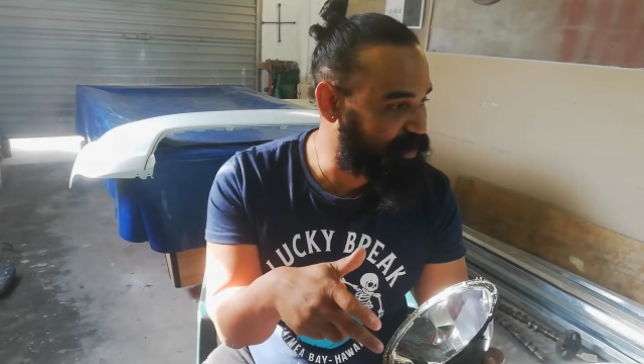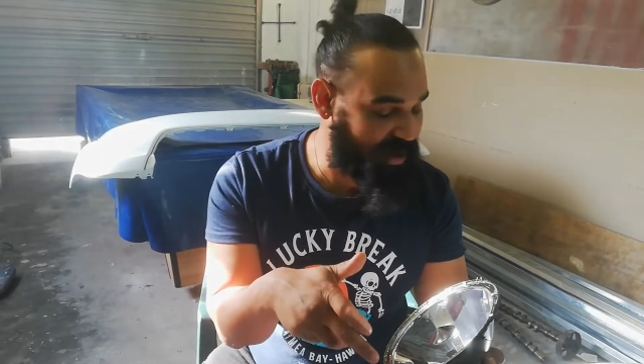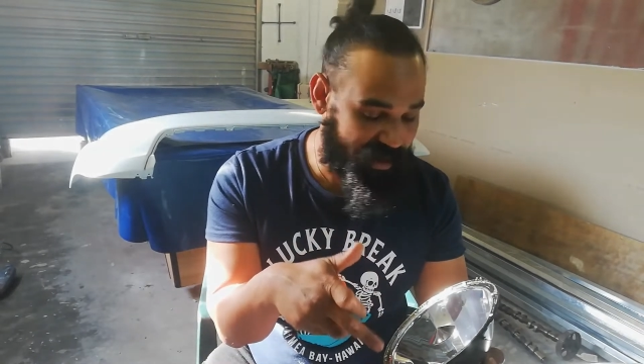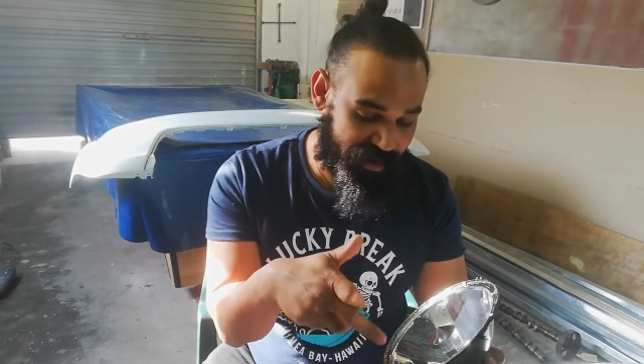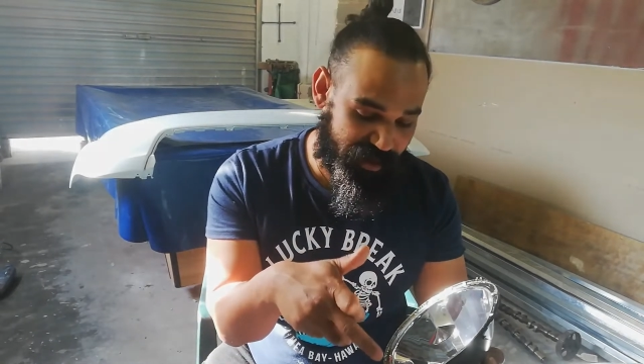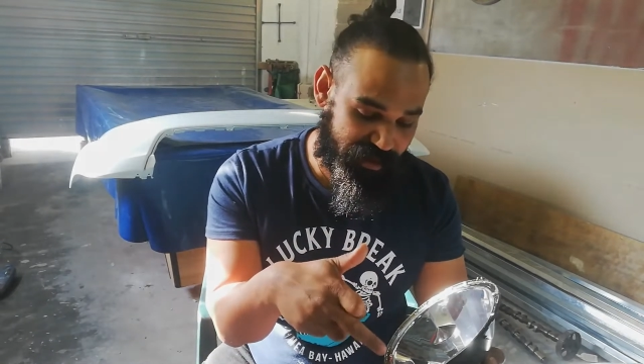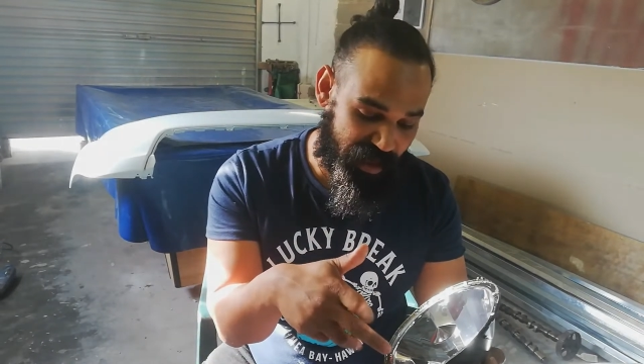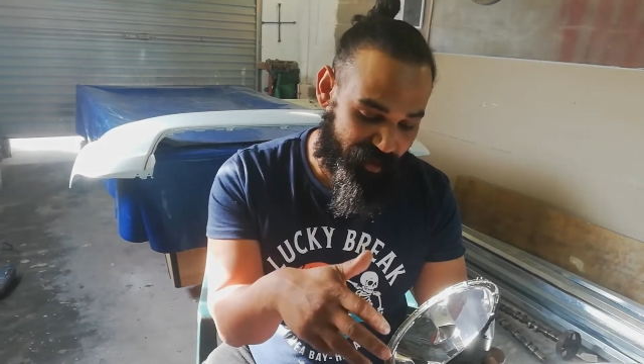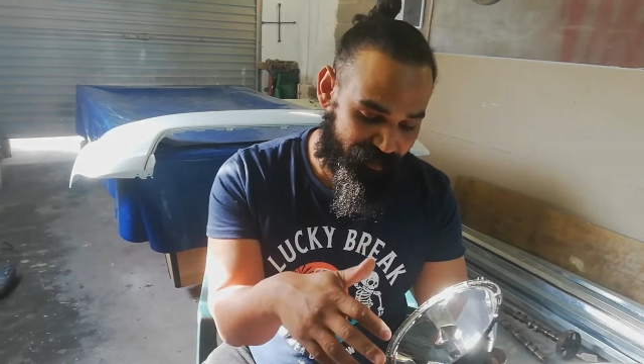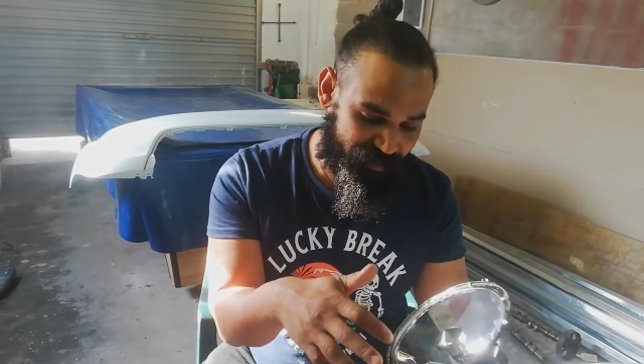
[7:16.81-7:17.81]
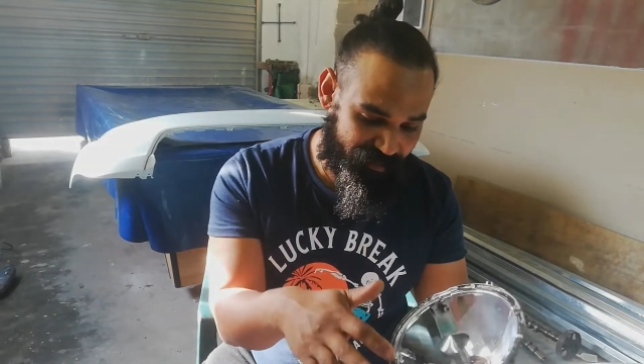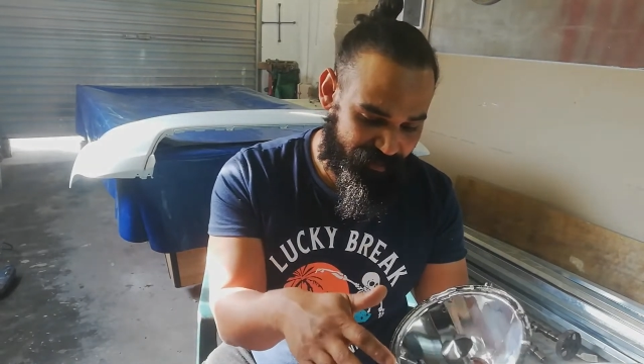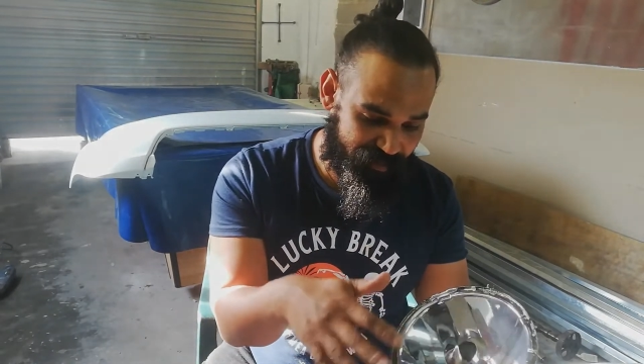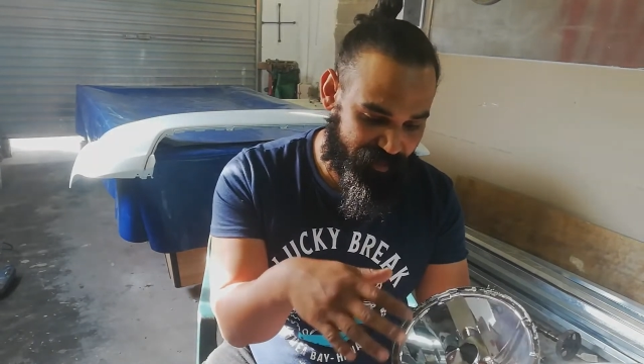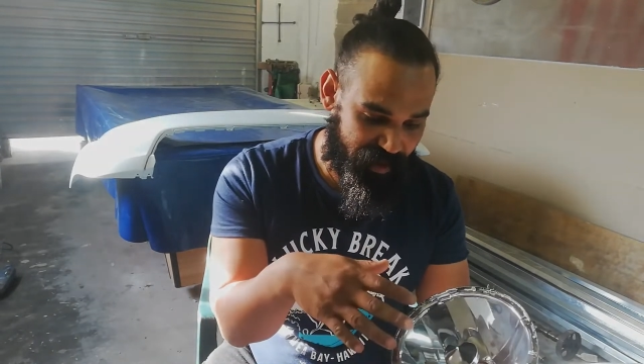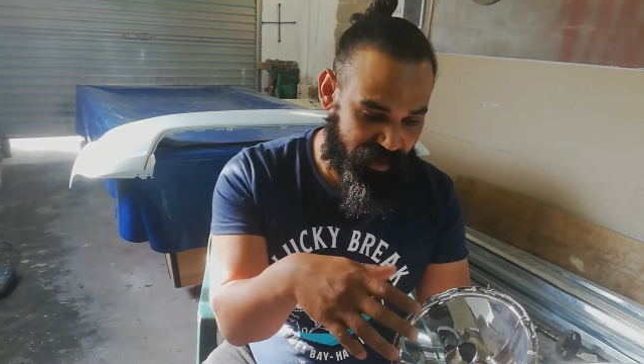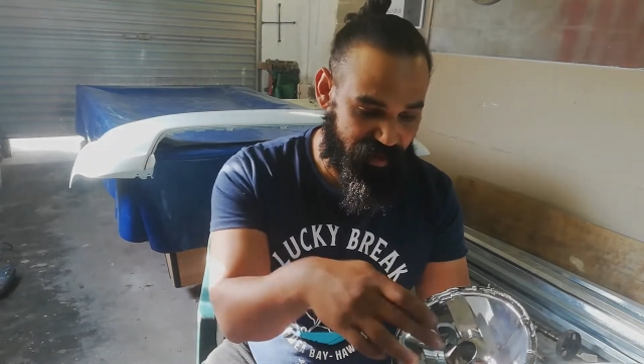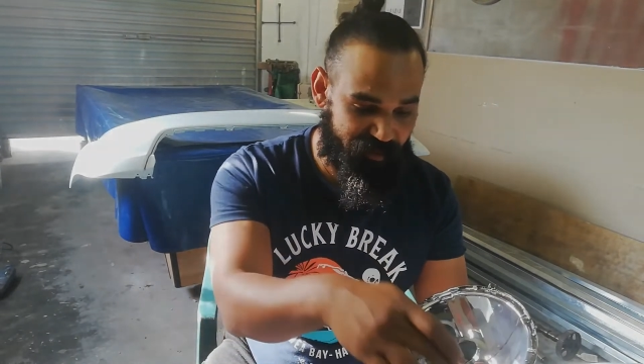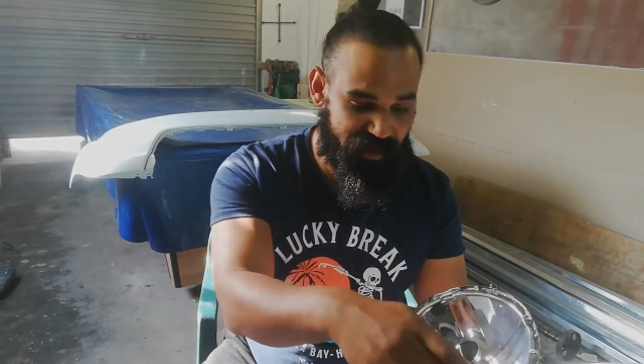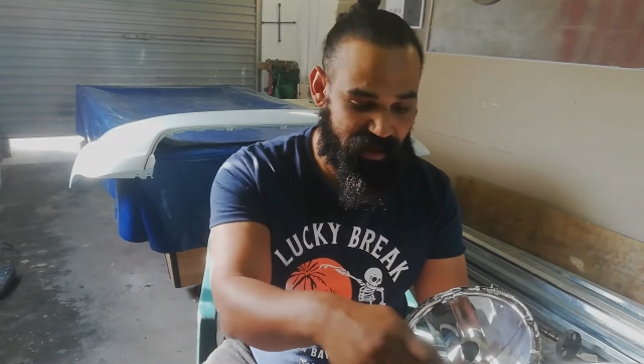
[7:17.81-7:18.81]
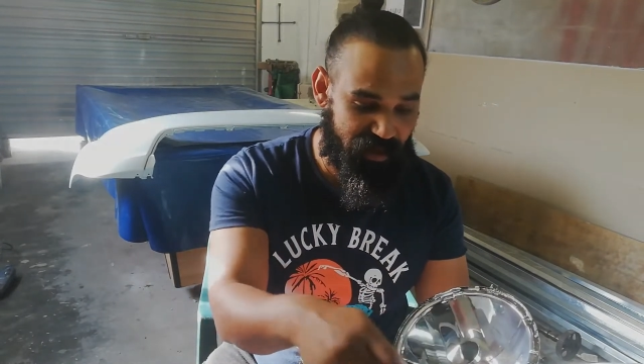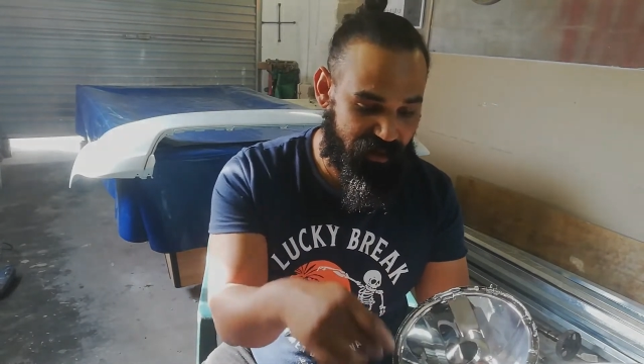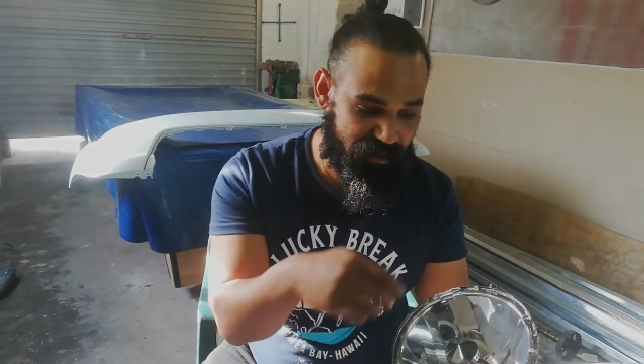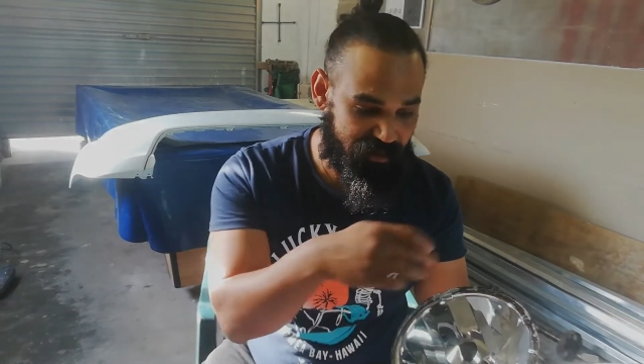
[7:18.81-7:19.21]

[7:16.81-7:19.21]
clean this up a little bit here,